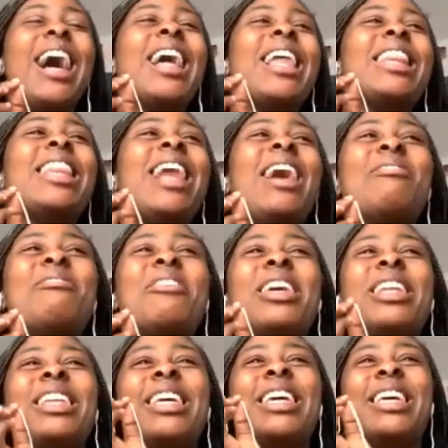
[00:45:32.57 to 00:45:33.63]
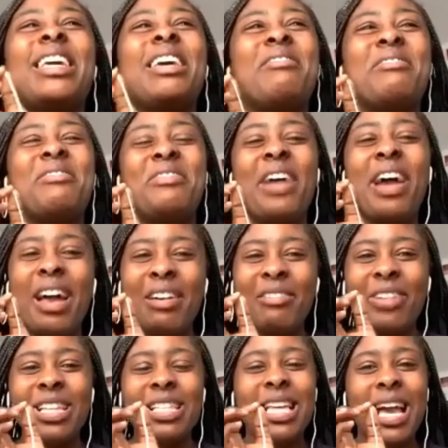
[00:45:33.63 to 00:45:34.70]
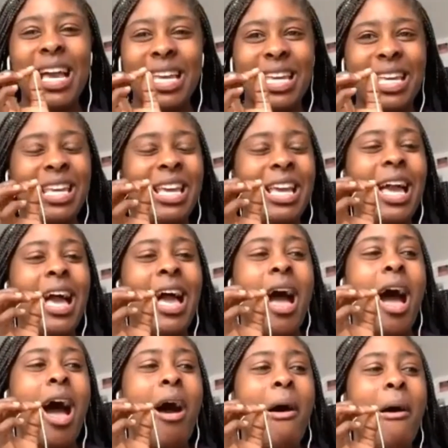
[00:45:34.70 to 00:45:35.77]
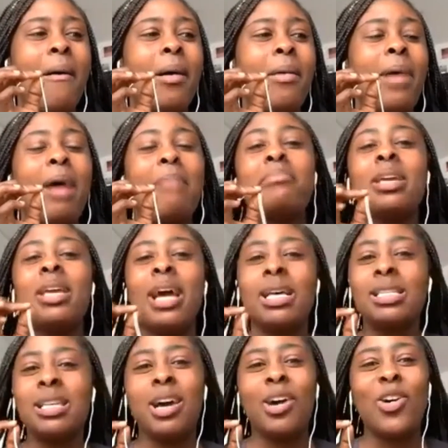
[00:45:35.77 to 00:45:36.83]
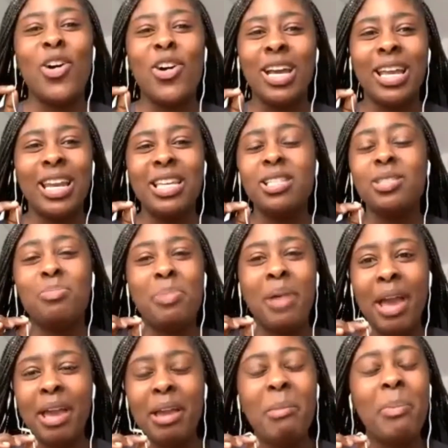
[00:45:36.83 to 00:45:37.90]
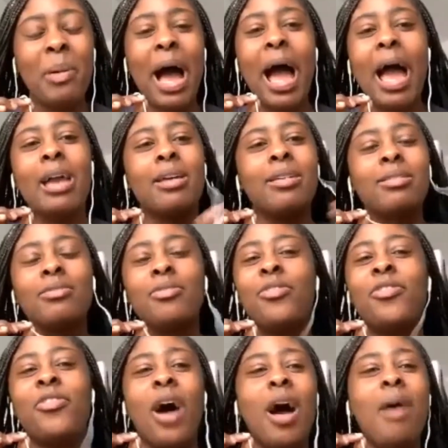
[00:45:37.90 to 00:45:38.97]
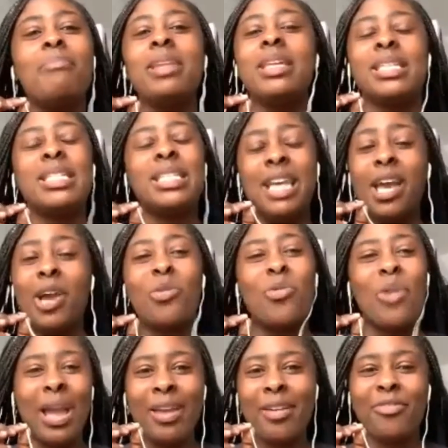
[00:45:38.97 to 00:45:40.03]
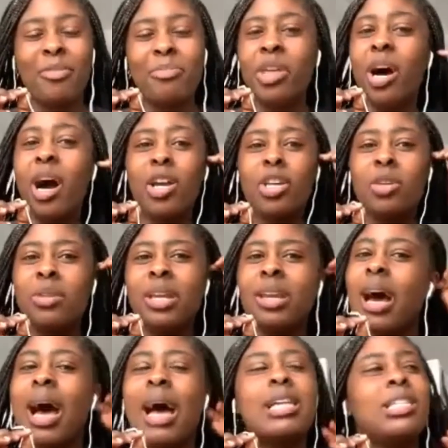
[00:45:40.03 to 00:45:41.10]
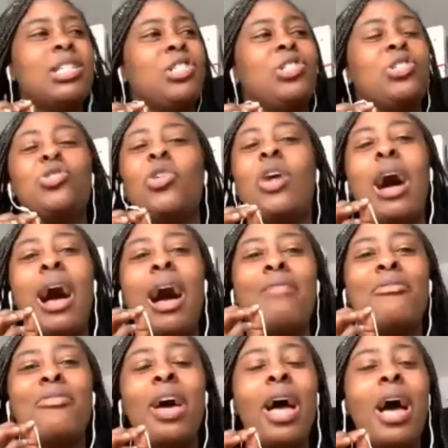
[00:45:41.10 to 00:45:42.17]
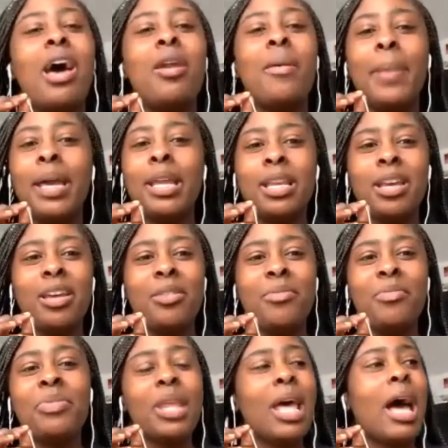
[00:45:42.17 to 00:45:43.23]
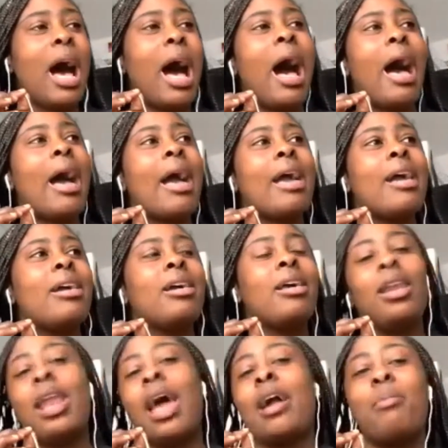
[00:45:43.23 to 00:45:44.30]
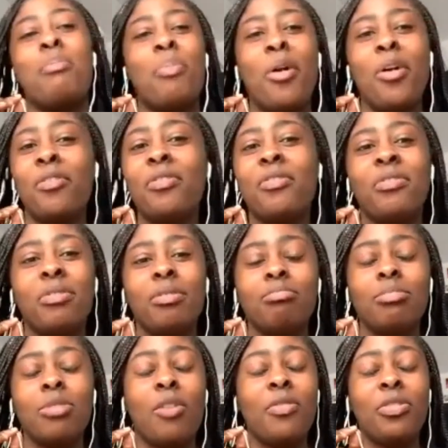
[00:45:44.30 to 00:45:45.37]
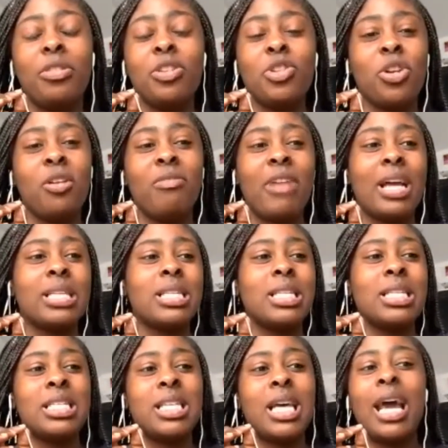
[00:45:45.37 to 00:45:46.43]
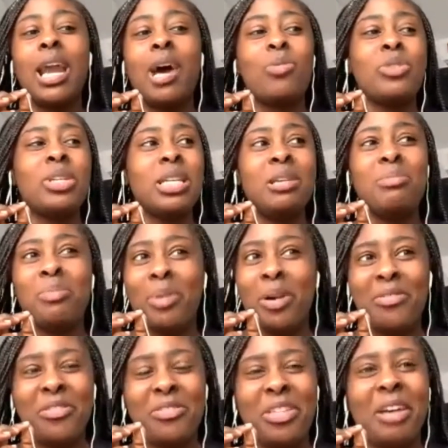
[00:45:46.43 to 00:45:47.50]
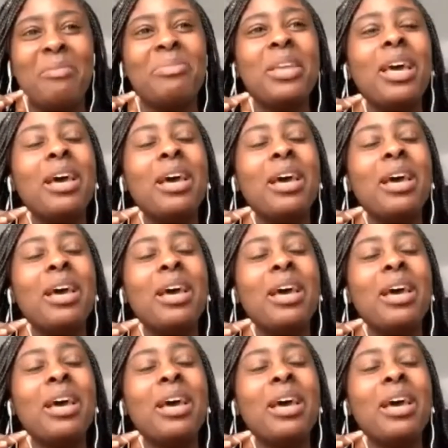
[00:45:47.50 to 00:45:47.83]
that one can get very techie. And me as a Congolese babe, I firmly stay away from the argument. I do not have an opinion. I like both of the Jollof rices and I would eat both of them.